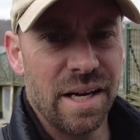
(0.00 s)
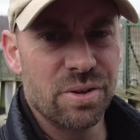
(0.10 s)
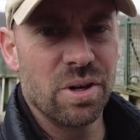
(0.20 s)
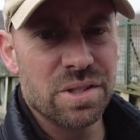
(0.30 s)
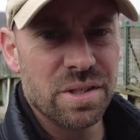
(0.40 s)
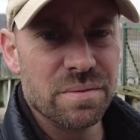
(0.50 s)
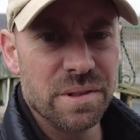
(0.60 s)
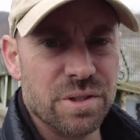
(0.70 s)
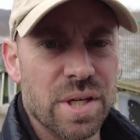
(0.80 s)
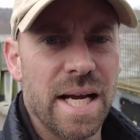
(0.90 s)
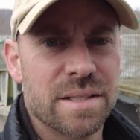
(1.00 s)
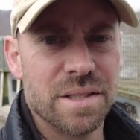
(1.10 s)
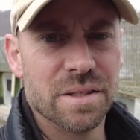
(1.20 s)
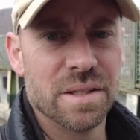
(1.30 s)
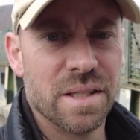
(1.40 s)
I crossed over the tracks
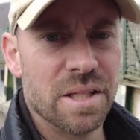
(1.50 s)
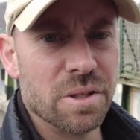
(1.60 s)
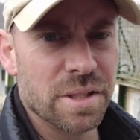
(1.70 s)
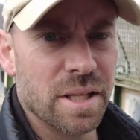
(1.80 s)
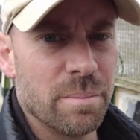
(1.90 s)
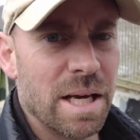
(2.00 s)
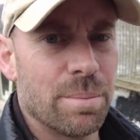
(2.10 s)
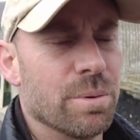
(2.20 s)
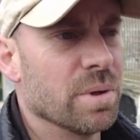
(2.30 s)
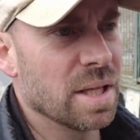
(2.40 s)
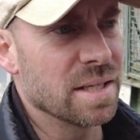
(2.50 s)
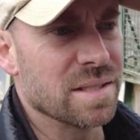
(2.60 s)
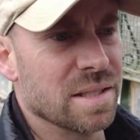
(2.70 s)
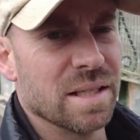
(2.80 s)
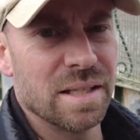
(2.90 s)
here and then looked at the map and realized
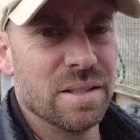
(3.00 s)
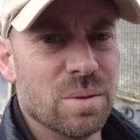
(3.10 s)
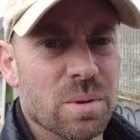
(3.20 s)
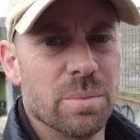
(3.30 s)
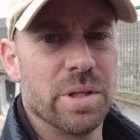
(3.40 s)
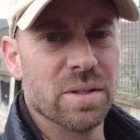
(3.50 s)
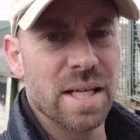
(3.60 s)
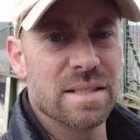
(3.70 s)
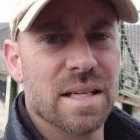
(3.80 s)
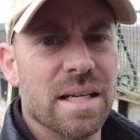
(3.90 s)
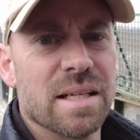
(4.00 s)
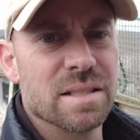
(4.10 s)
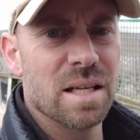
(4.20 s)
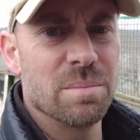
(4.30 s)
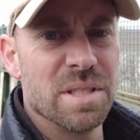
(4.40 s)
that I don't want to be on that side
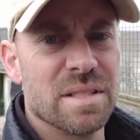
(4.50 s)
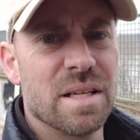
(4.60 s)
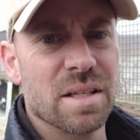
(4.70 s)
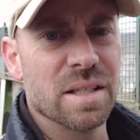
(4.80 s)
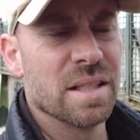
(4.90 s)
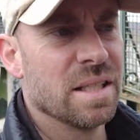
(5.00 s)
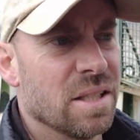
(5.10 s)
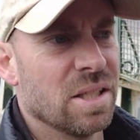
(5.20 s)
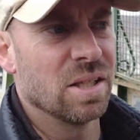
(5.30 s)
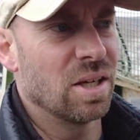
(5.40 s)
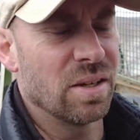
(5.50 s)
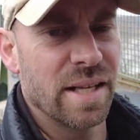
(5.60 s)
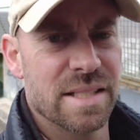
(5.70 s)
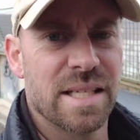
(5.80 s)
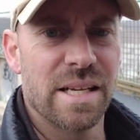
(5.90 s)
because I'll be stuck on
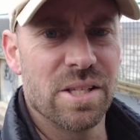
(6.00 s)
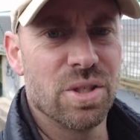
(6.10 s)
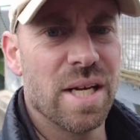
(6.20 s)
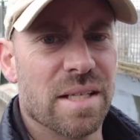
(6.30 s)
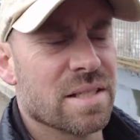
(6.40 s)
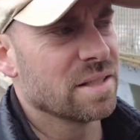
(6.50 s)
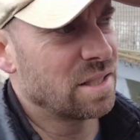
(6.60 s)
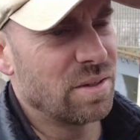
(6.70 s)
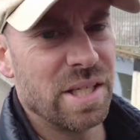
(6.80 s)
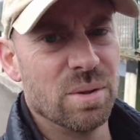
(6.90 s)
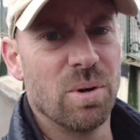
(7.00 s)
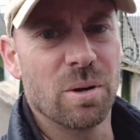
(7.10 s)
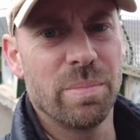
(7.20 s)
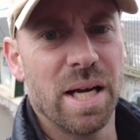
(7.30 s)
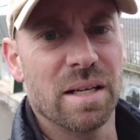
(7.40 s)
that side of the tracks. So I need to
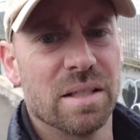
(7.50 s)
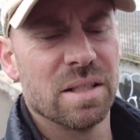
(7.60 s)
walk back